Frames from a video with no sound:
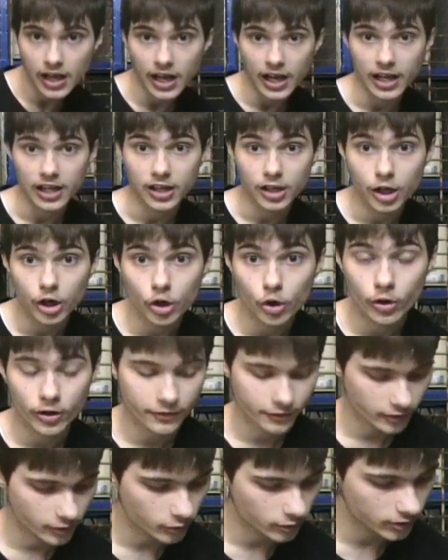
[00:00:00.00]
Hello
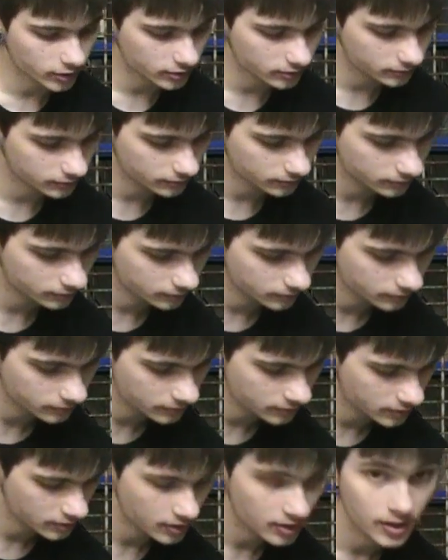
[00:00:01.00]
everyone.
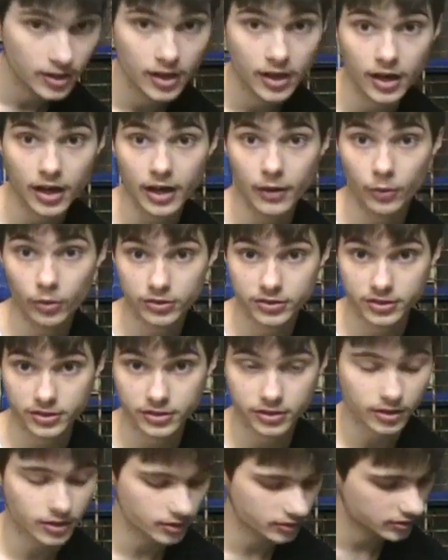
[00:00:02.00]
I want to
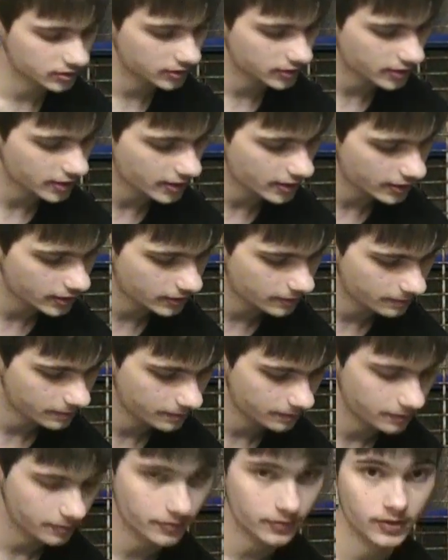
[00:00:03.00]
talk today
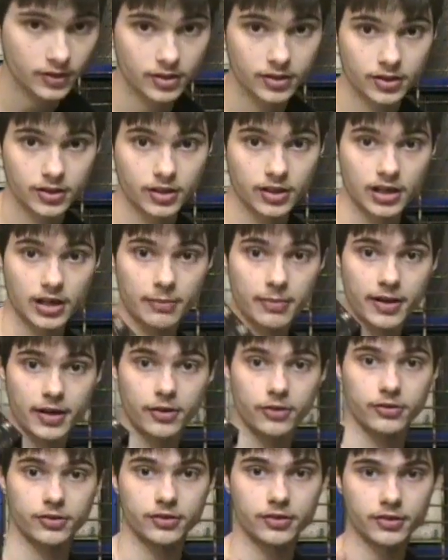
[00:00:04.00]

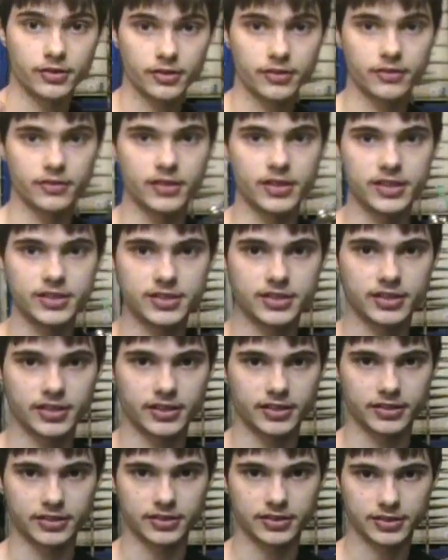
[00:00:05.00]
about these
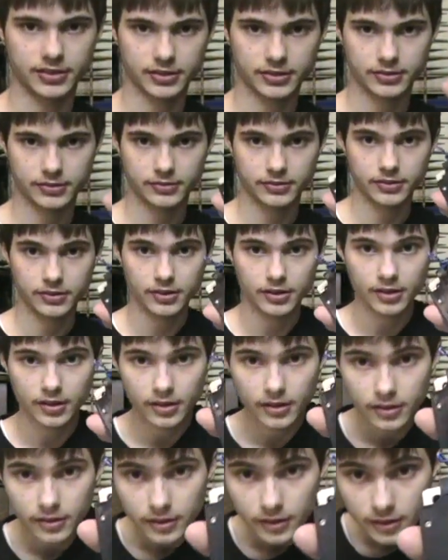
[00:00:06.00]
things,
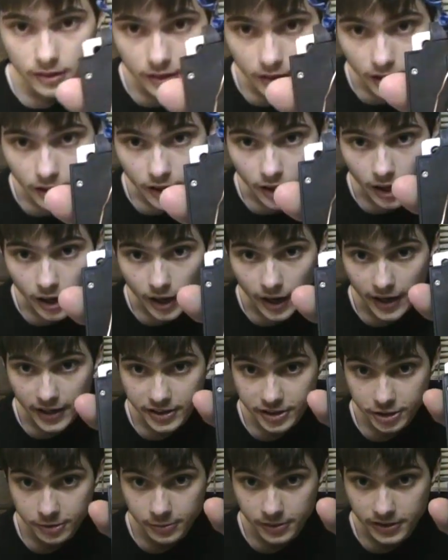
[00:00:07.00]

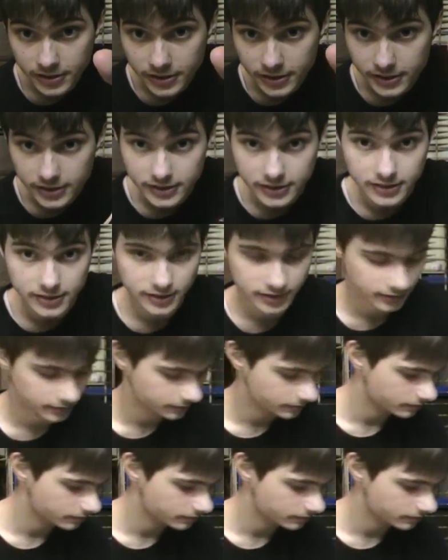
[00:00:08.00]
IGBTs.